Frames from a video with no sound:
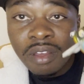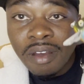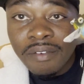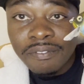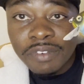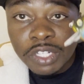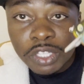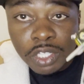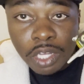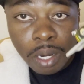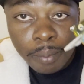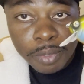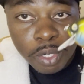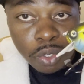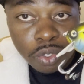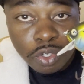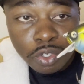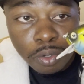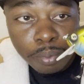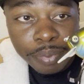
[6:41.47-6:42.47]
Phenomenal
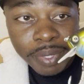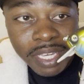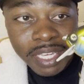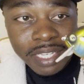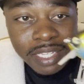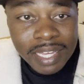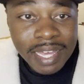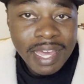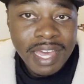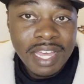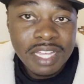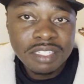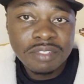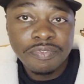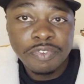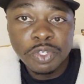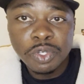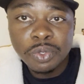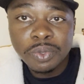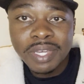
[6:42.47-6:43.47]
little bait, guys.
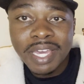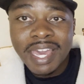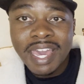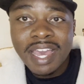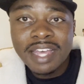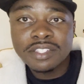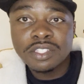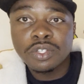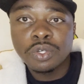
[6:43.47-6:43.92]
For you guys